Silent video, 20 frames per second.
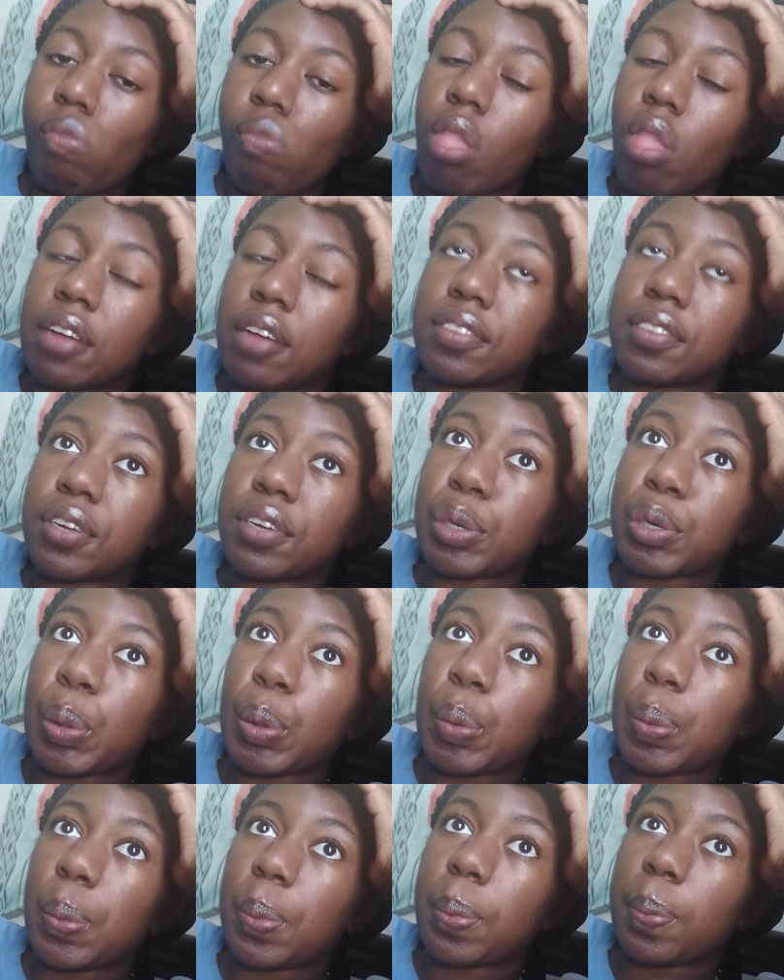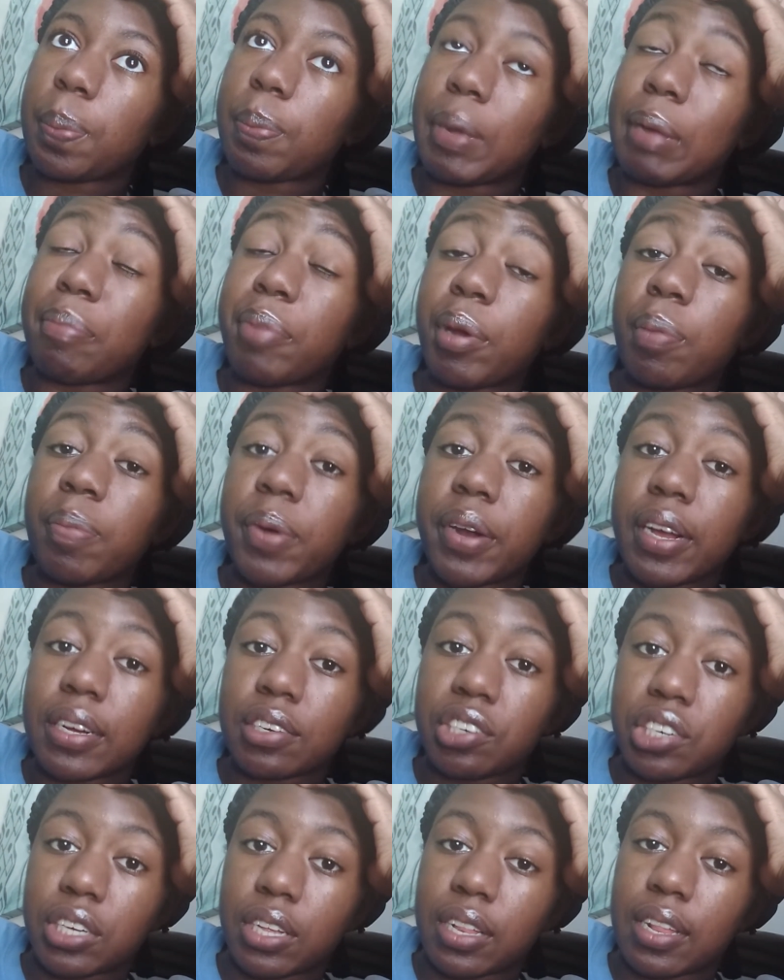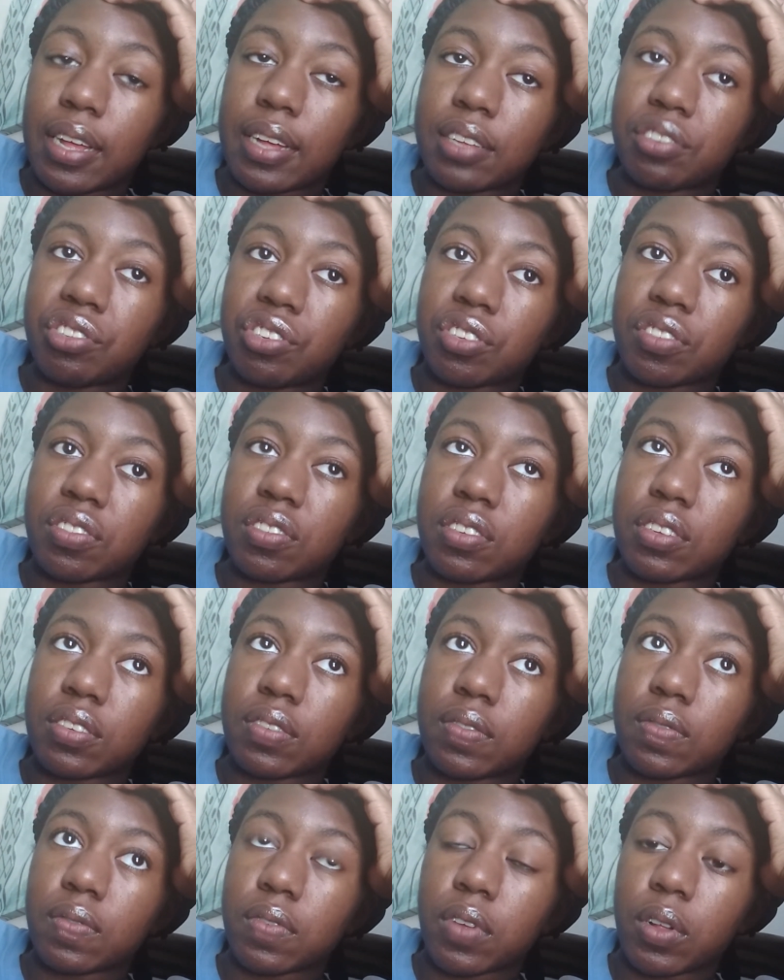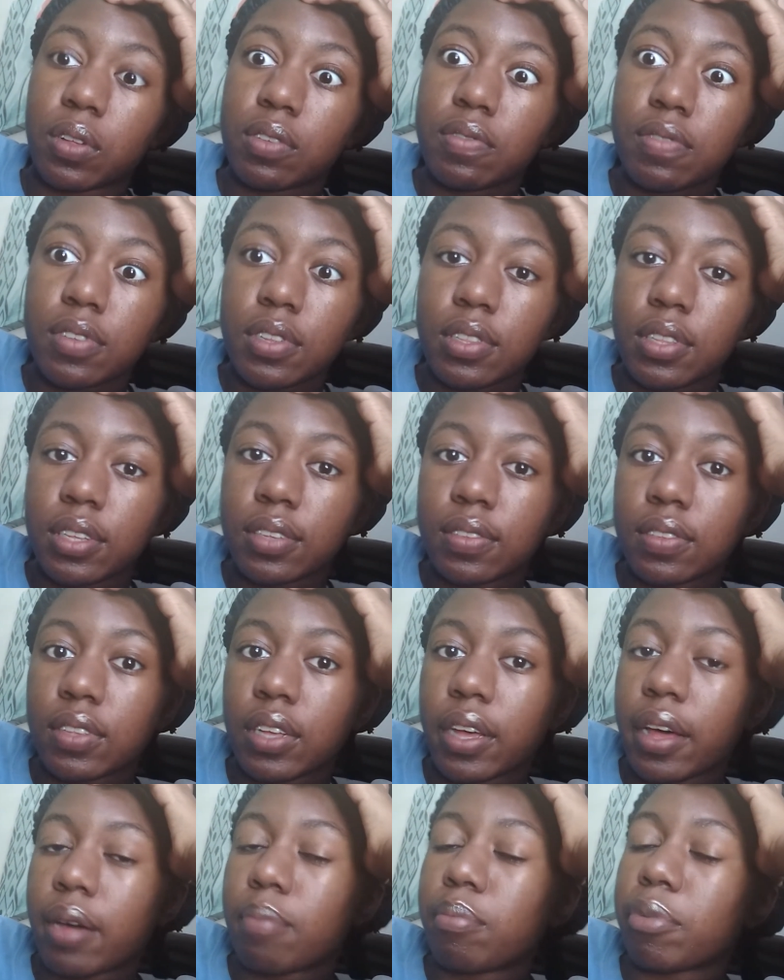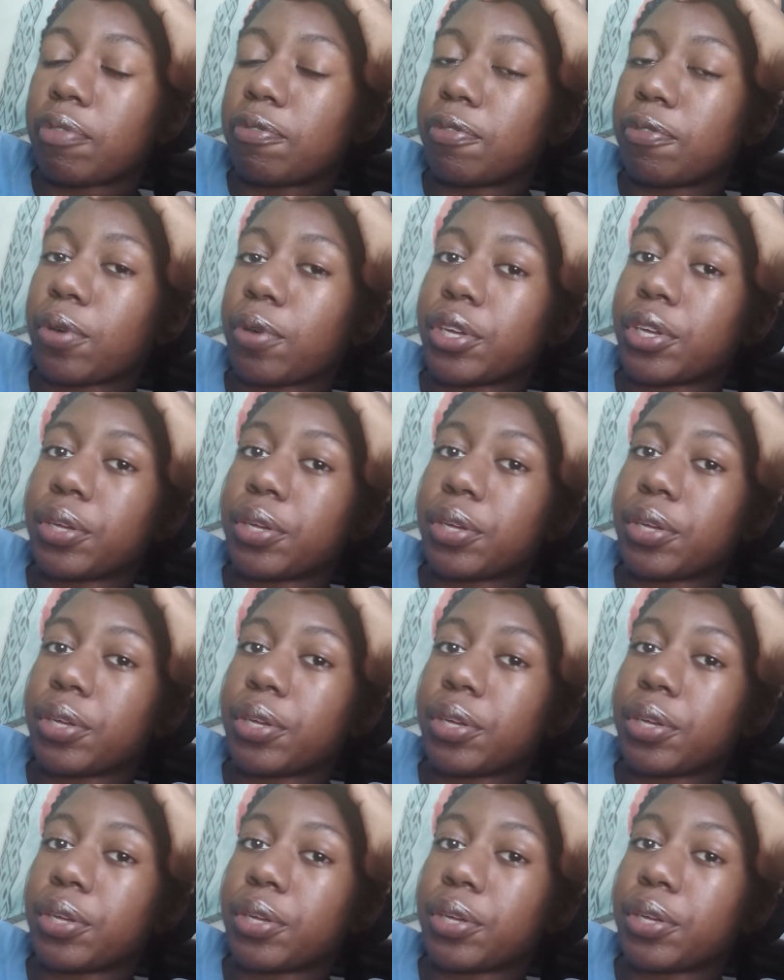So my pre-production class just involves the things that come before you